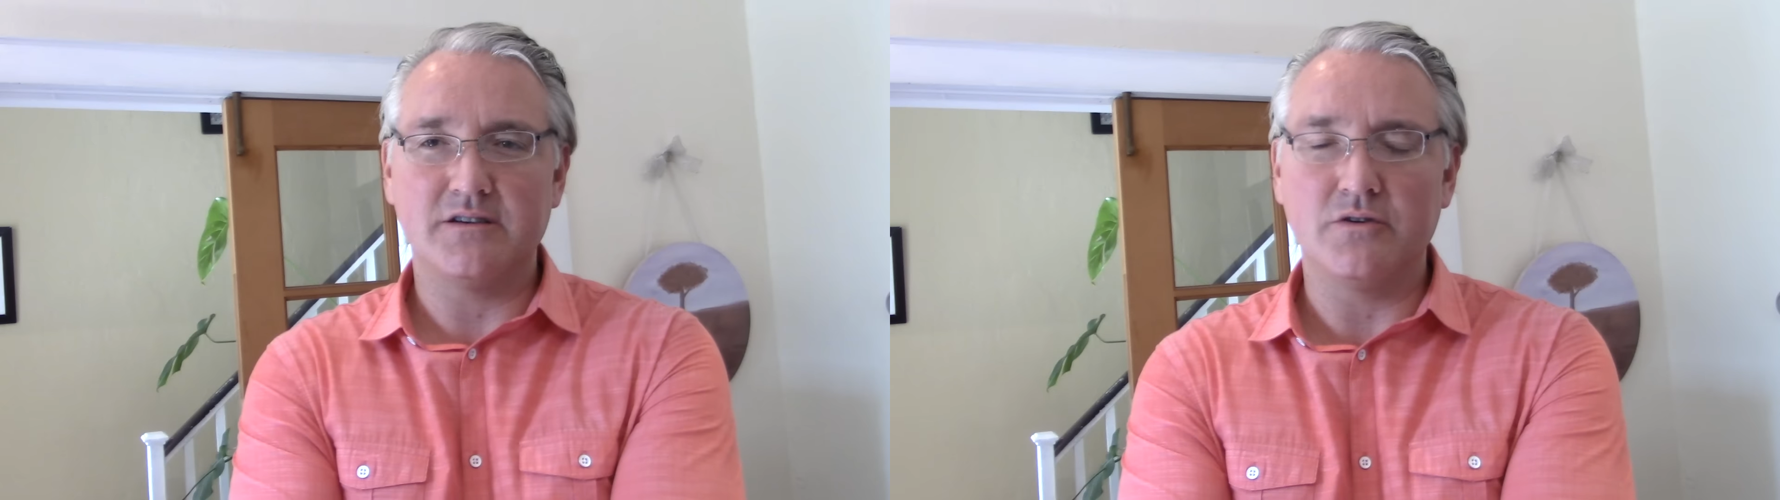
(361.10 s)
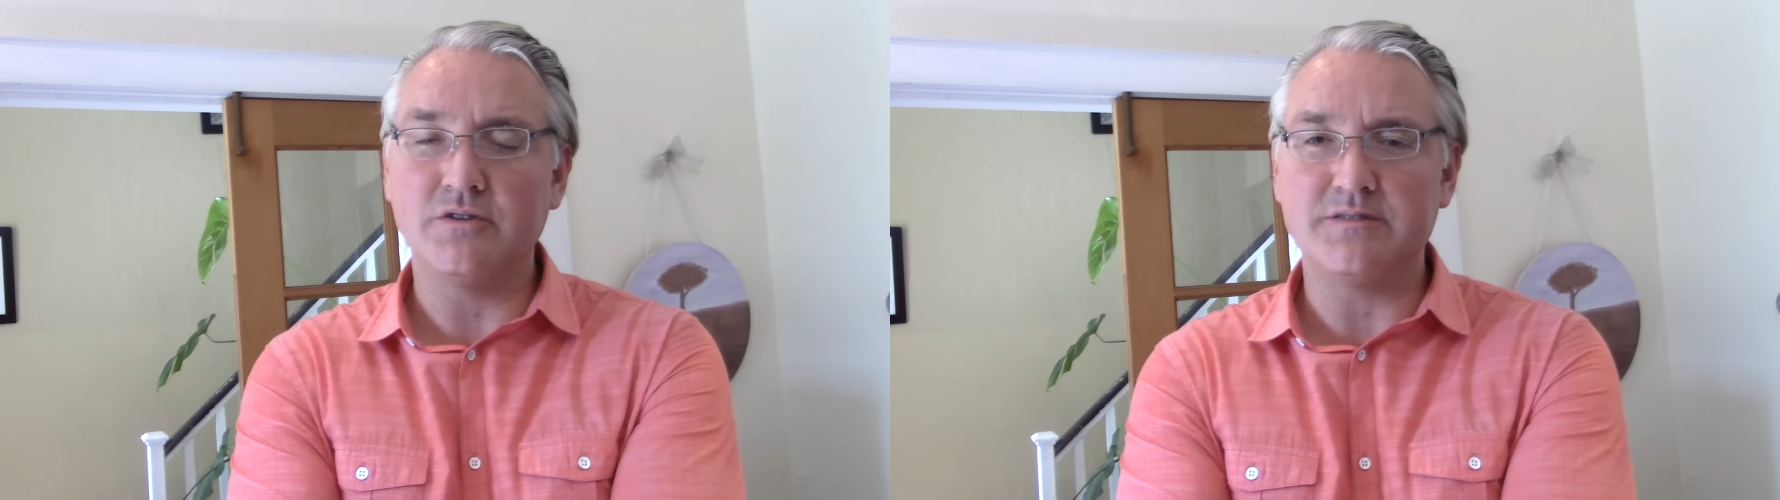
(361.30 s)

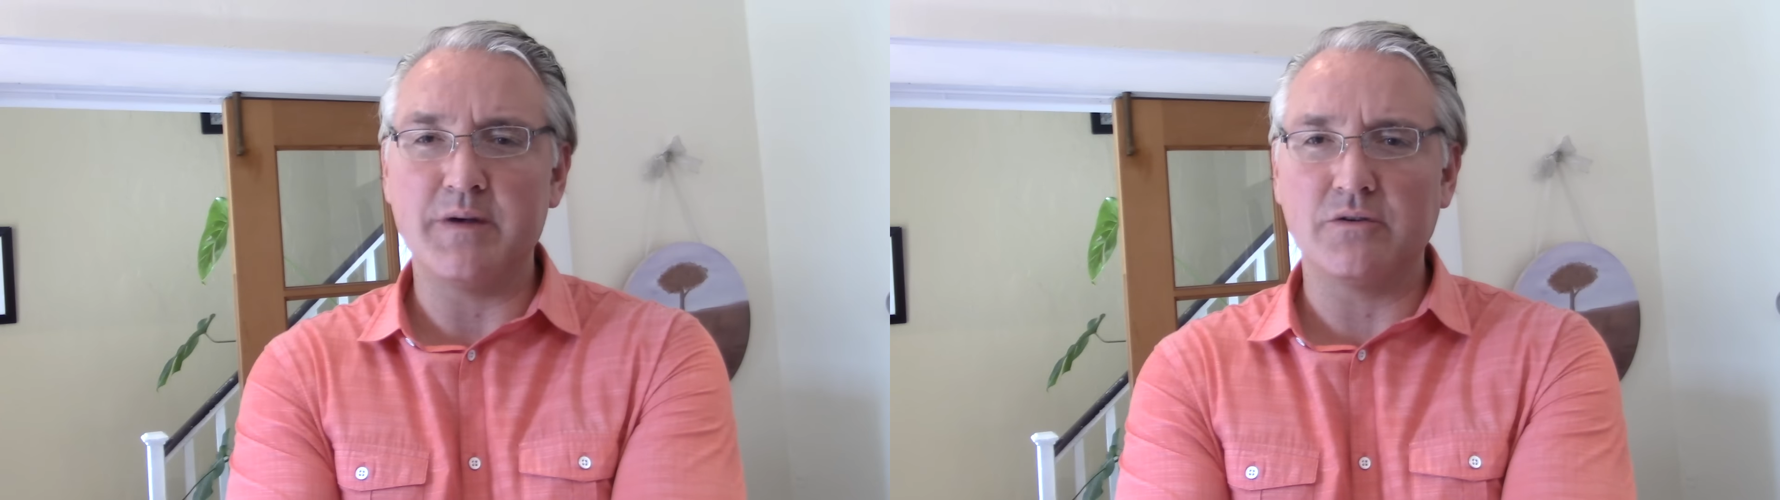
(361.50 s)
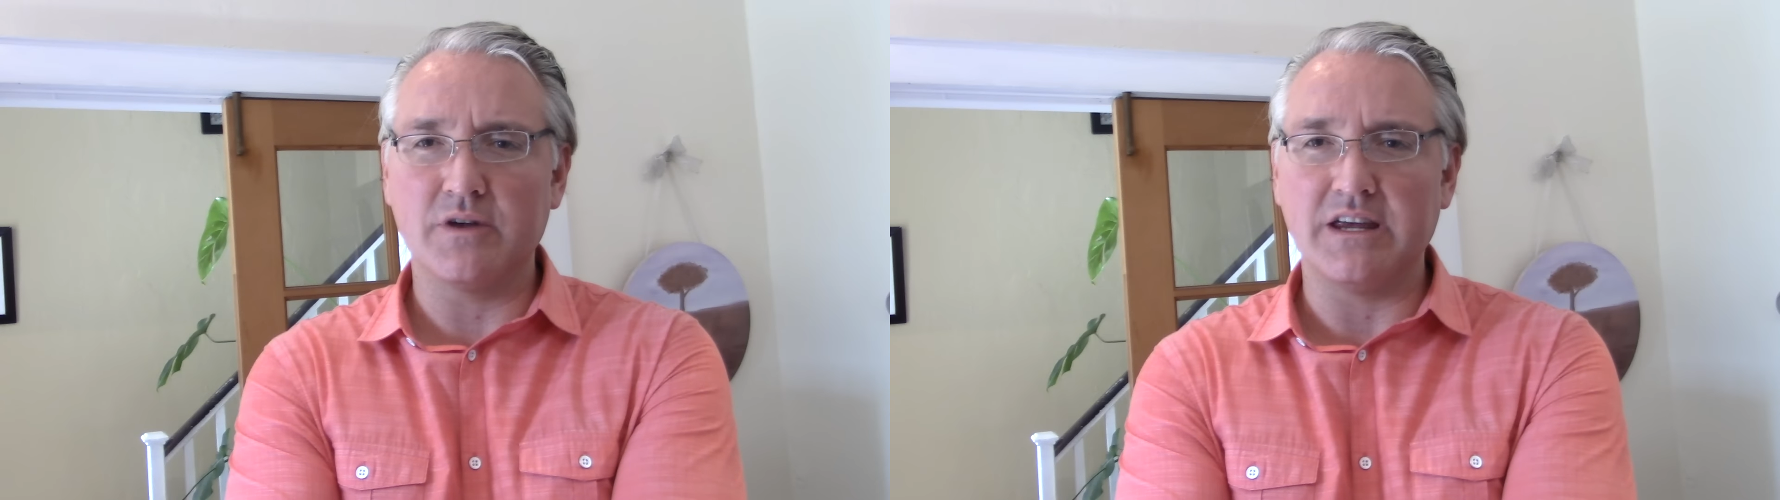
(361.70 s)
who has
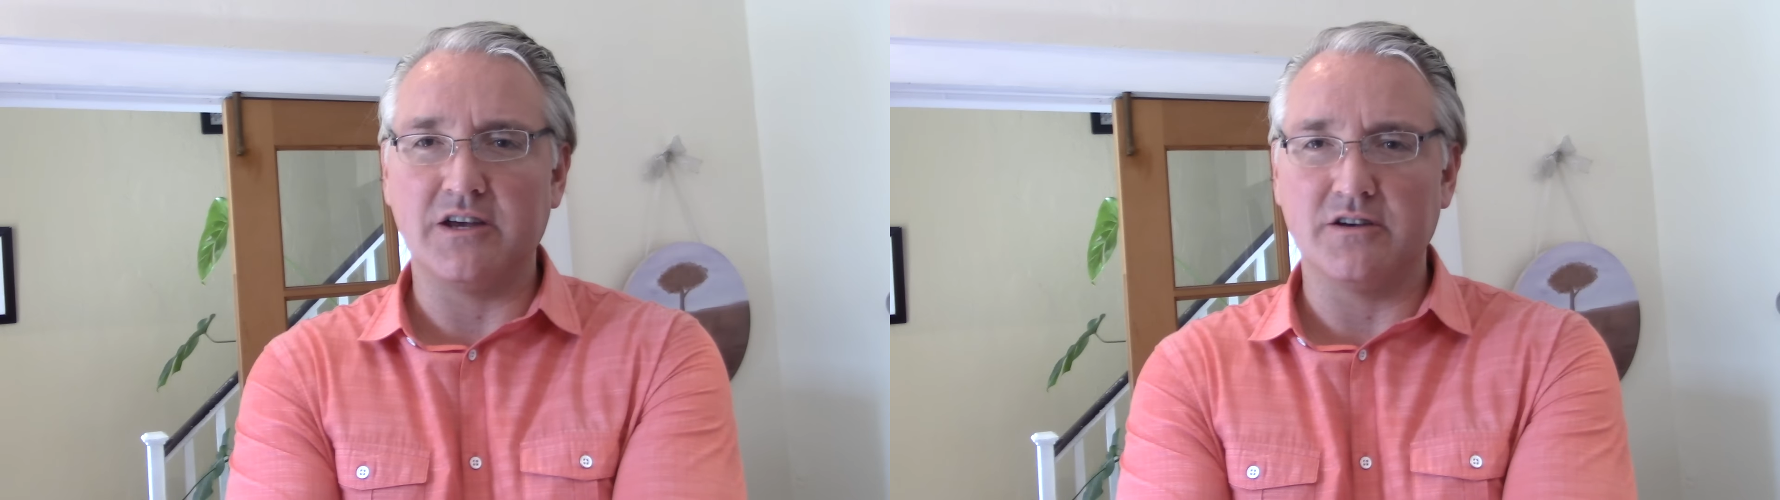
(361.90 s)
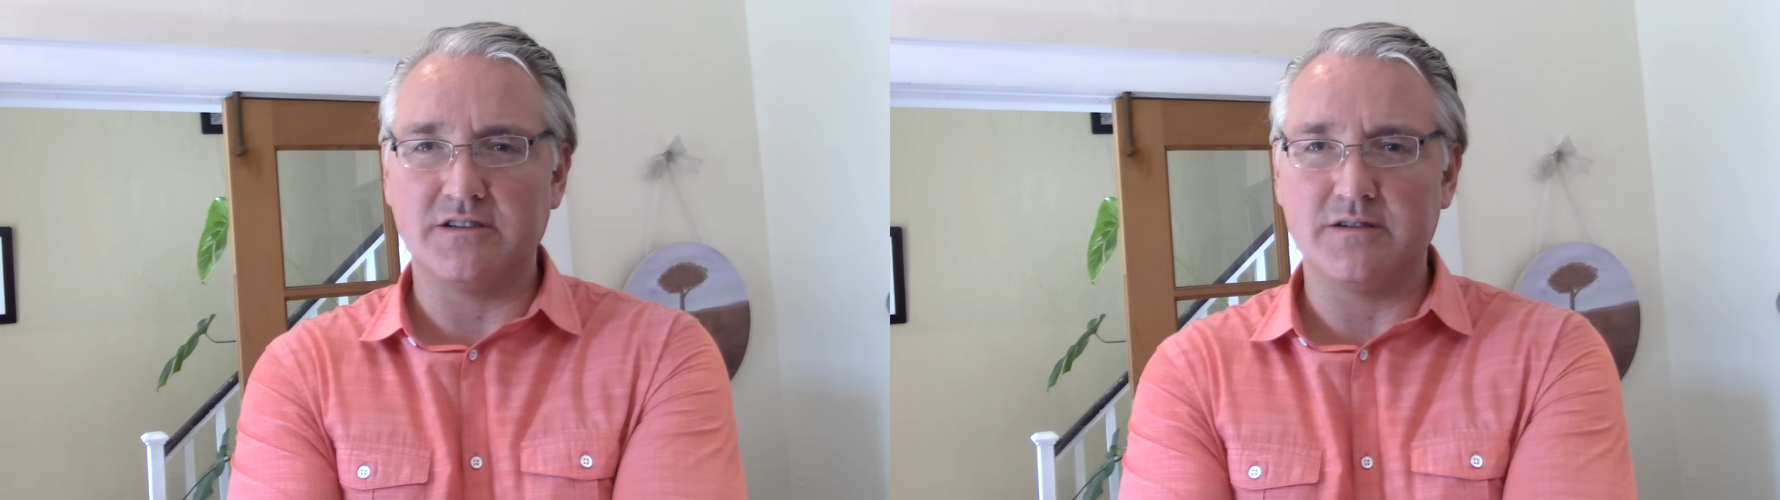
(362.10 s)
been really
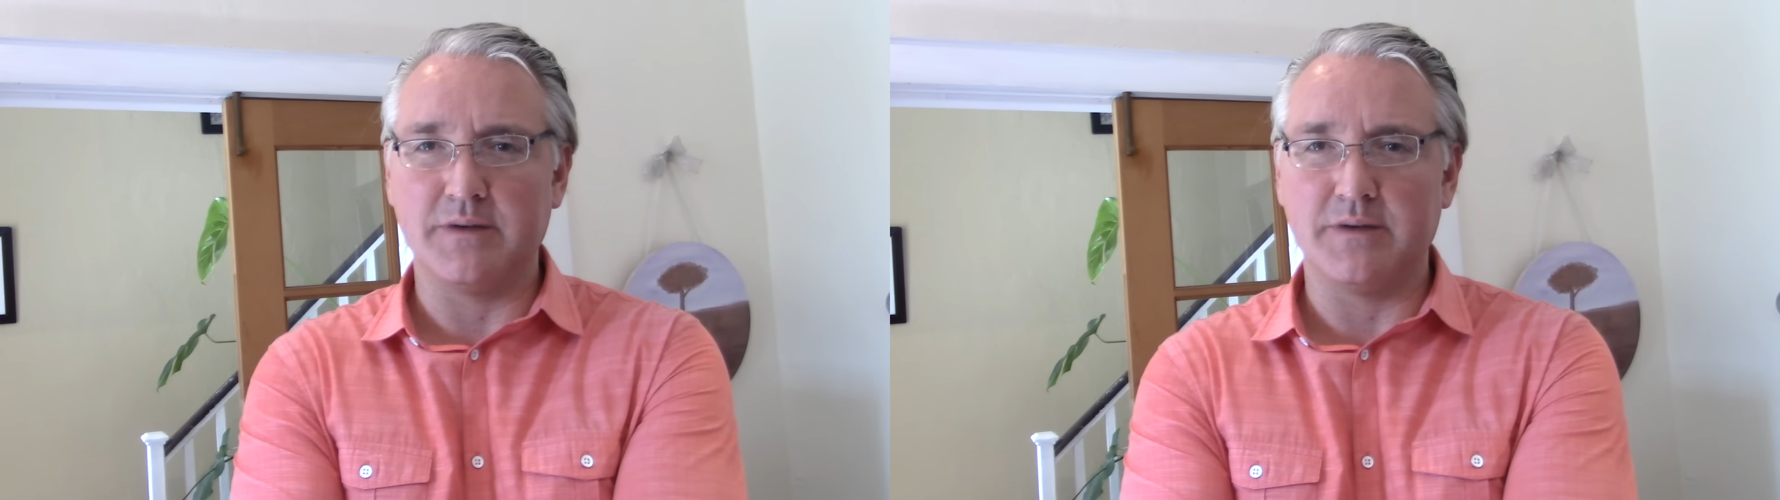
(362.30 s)
good to